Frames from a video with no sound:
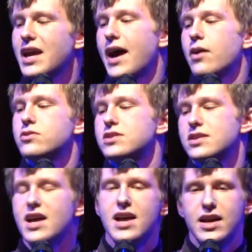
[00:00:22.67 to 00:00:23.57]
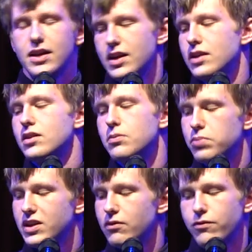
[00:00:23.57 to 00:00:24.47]
house, an
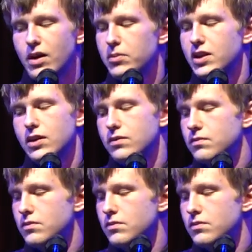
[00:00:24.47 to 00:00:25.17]
incomplete family